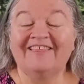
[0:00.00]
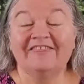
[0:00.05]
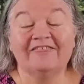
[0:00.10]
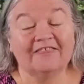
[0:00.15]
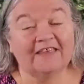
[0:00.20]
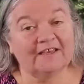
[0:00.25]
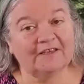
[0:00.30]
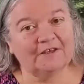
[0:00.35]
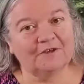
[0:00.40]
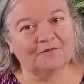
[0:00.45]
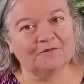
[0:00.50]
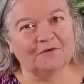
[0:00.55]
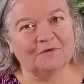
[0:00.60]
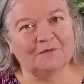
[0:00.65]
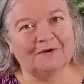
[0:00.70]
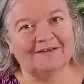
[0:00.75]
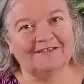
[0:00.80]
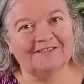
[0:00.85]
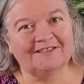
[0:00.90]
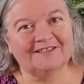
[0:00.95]
Thank you for
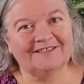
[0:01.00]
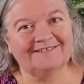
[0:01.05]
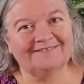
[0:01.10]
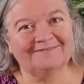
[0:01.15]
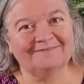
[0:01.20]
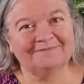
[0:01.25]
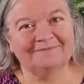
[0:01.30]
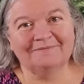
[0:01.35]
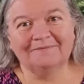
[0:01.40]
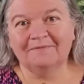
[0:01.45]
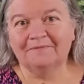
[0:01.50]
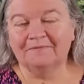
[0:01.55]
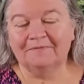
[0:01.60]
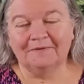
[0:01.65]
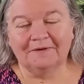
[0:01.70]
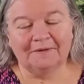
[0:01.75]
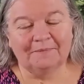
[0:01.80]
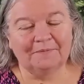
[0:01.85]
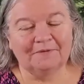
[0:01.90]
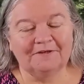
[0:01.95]
watching.
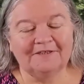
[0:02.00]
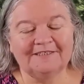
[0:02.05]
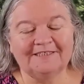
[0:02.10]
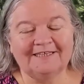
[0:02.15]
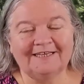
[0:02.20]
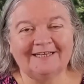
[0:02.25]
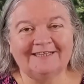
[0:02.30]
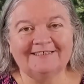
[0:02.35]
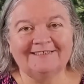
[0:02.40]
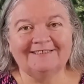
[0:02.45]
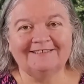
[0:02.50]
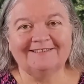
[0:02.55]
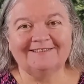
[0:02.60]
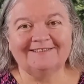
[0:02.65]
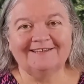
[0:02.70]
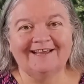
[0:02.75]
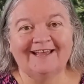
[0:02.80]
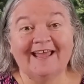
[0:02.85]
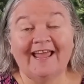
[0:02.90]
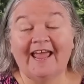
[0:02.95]
We appreciate you
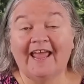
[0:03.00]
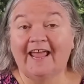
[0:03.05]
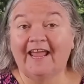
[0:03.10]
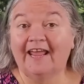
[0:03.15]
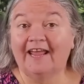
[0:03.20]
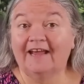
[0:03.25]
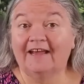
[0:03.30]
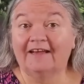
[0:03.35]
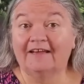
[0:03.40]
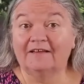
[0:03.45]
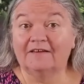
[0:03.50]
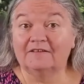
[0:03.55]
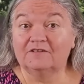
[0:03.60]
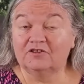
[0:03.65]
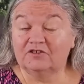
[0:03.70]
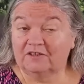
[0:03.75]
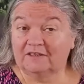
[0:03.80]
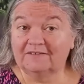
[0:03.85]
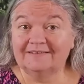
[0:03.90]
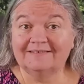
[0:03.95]
and
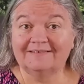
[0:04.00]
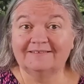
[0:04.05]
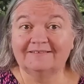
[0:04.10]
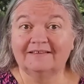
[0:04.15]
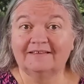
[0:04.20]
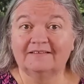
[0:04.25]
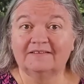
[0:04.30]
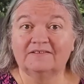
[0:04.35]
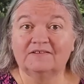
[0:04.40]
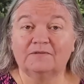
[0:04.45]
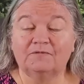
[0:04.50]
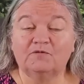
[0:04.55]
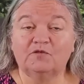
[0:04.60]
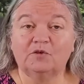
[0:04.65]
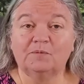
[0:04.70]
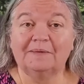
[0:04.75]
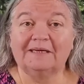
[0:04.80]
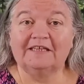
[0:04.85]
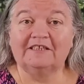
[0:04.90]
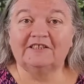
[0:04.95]
trust that this
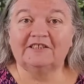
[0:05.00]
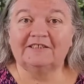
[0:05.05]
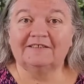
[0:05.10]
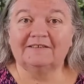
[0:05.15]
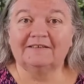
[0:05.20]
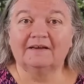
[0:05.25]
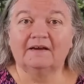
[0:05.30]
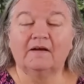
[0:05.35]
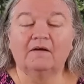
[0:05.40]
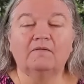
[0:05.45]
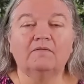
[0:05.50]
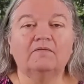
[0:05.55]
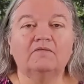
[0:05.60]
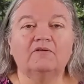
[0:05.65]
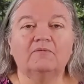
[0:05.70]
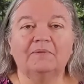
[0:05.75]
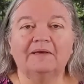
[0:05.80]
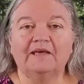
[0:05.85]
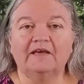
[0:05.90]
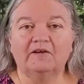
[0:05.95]
information
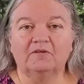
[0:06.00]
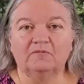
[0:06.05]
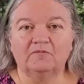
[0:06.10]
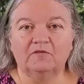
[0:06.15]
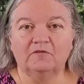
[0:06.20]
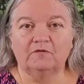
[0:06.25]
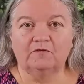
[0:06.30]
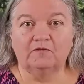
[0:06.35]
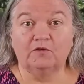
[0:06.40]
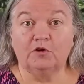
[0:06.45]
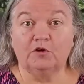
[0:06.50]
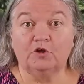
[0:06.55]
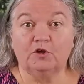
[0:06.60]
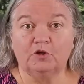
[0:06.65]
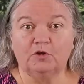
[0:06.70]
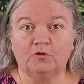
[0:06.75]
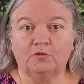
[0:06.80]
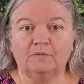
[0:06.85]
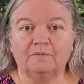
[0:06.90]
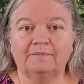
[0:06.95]
will be helpful for
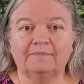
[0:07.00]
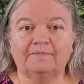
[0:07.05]
you.